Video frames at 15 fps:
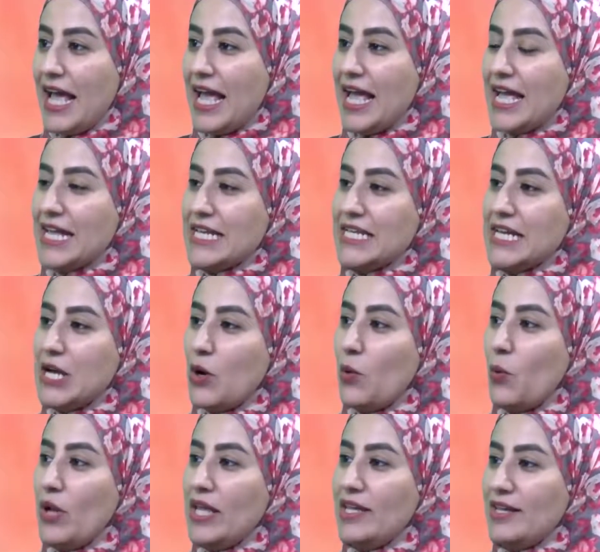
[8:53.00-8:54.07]
and
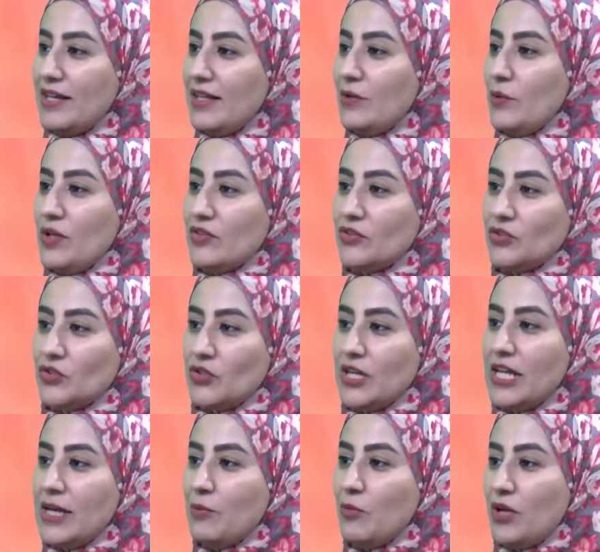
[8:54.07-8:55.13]
we yell, we
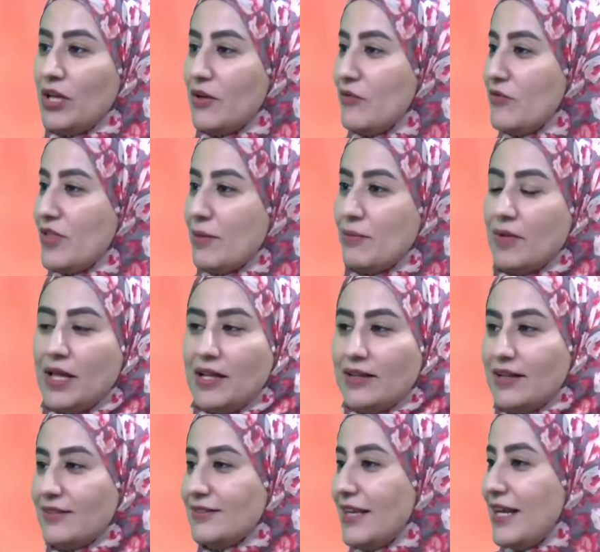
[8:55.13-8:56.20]
scream, we give them
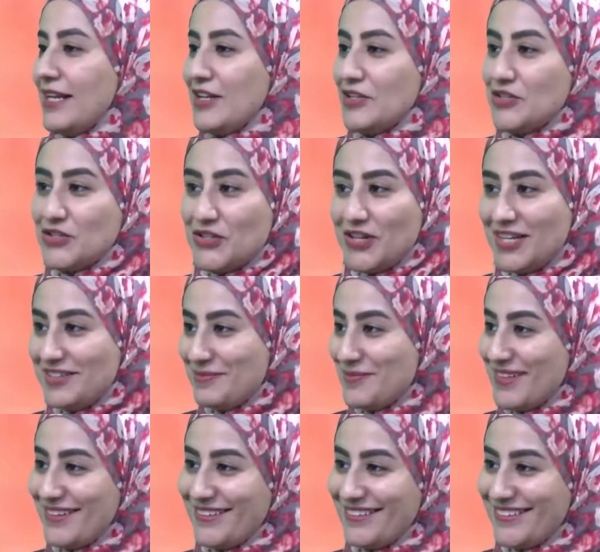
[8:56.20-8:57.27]
the silent
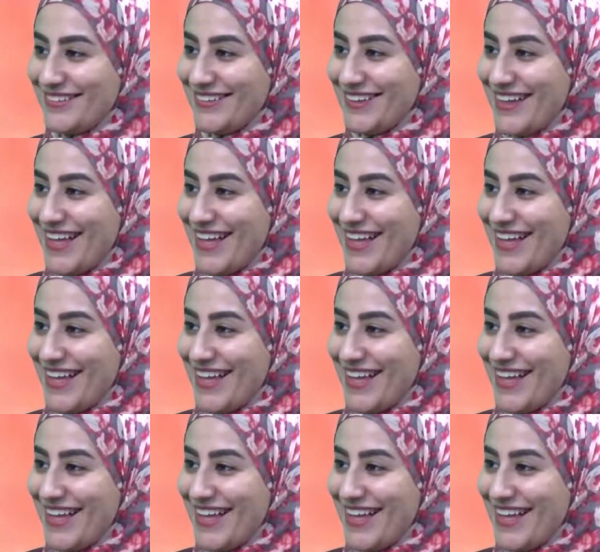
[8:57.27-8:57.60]
treatment.